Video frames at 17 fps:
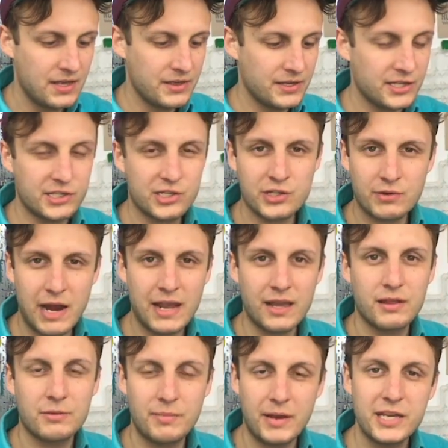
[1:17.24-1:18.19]
the
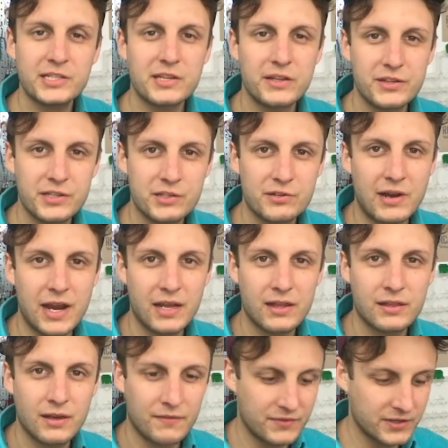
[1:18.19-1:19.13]
strength, based on the
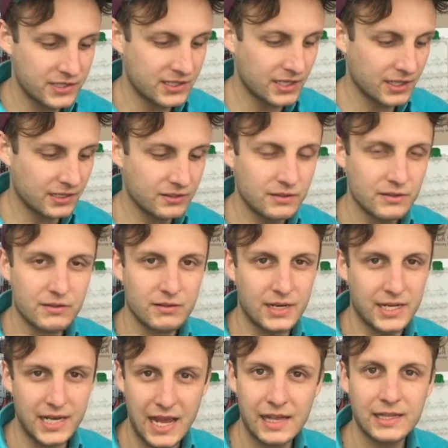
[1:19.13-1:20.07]
strength of the signal,
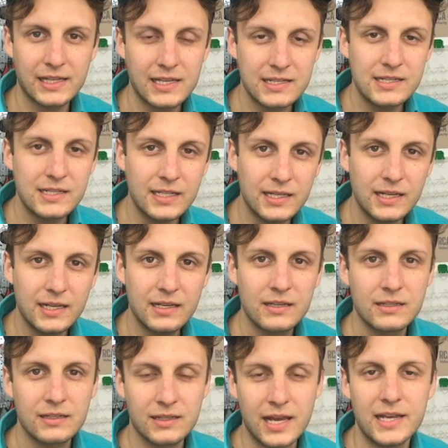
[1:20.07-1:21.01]
an LED
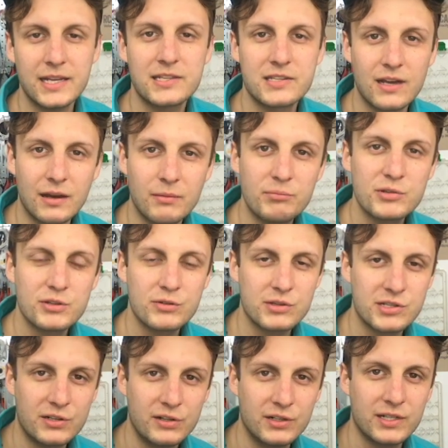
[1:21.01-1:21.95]
lights up to
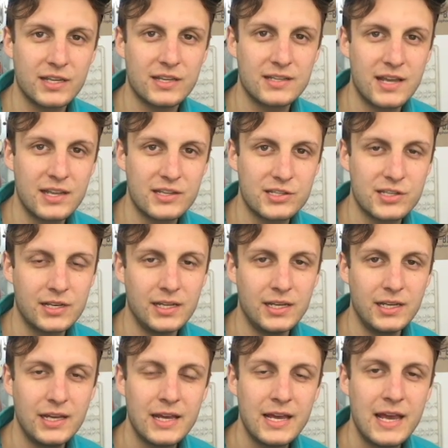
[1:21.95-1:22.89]
a certain
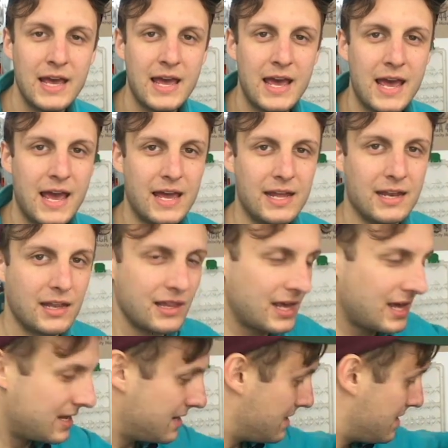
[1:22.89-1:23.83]
intensity, and
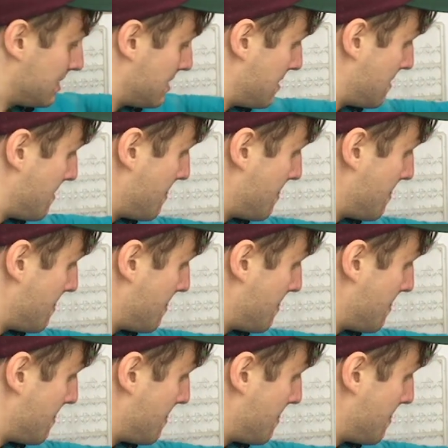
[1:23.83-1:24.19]
then